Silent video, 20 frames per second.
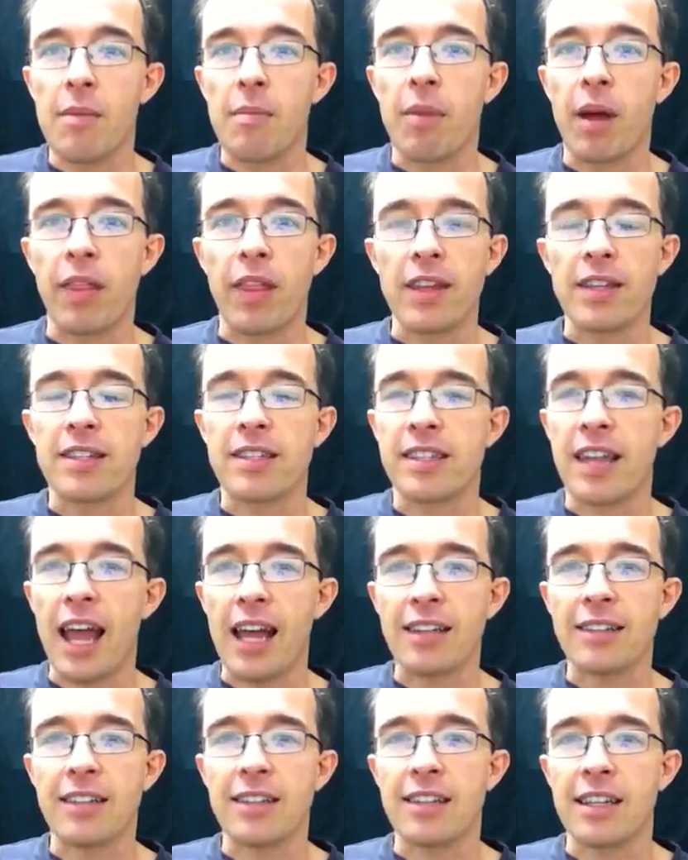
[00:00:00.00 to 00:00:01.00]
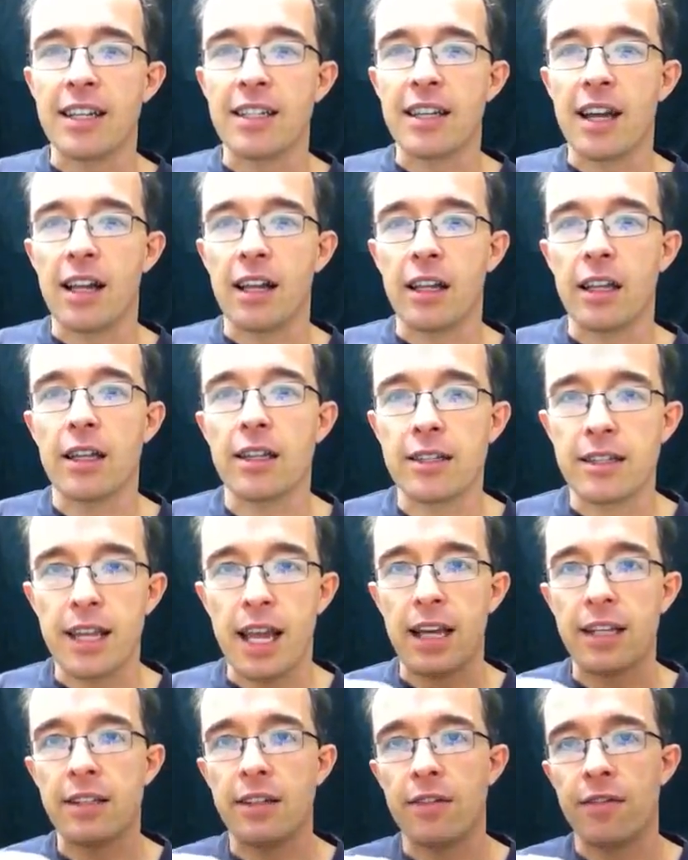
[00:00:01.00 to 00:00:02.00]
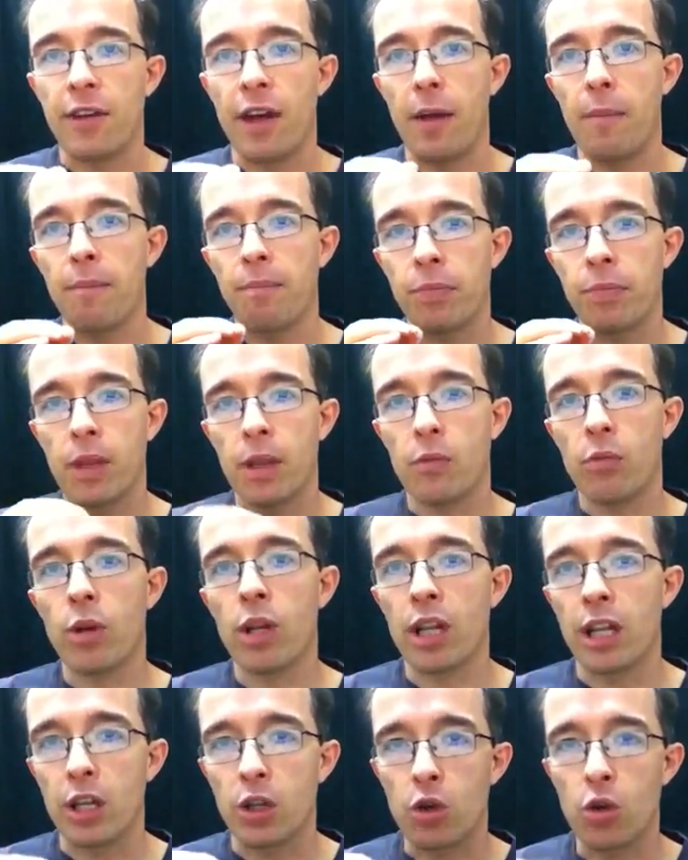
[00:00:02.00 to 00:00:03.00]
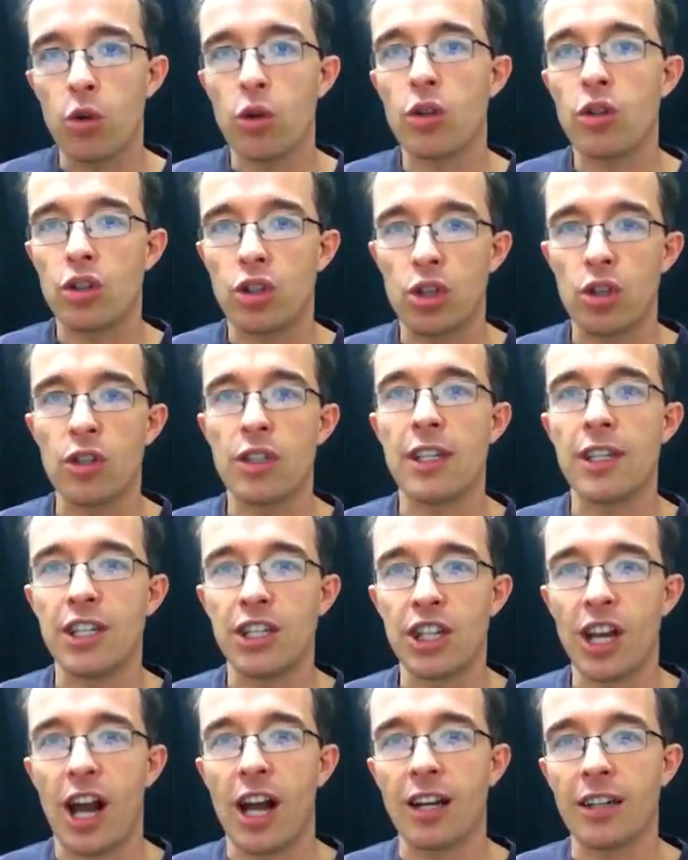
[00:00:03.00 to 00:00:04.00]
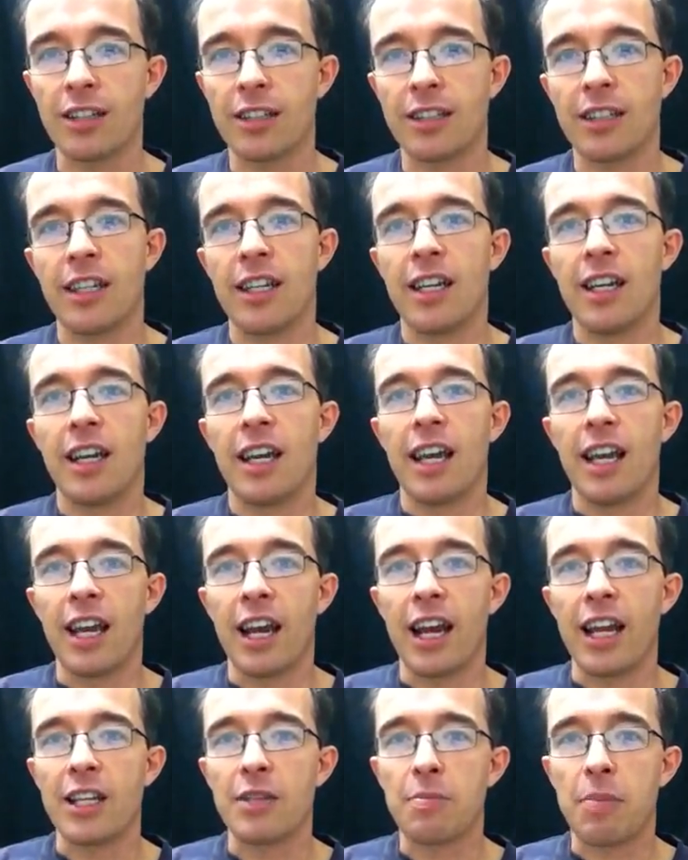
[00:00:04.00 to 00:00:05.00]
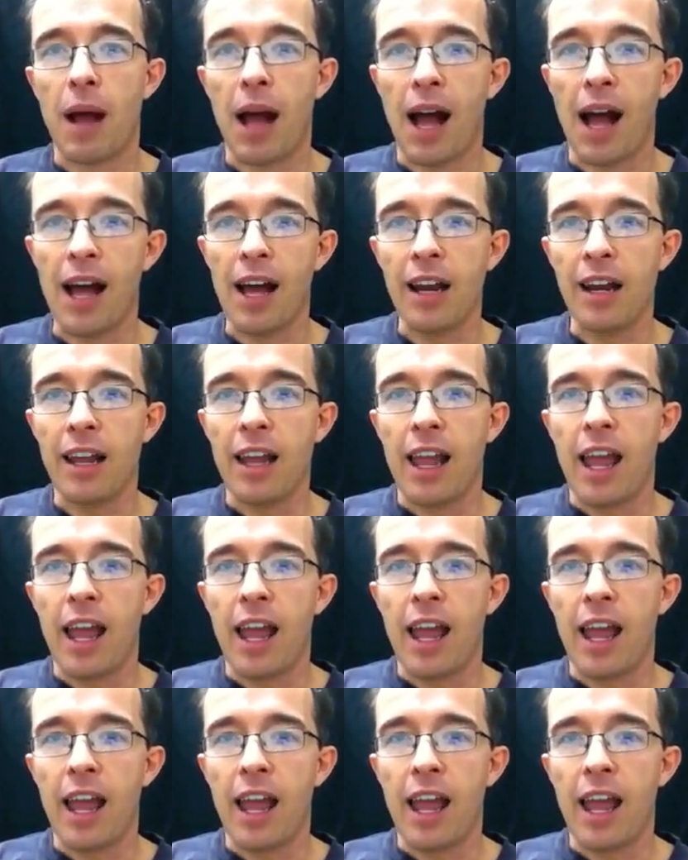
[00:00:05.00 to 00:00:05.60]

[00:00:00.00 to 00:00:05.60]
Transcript: but there's stacks of detail and there's stacks of really good juicy chunks in each part,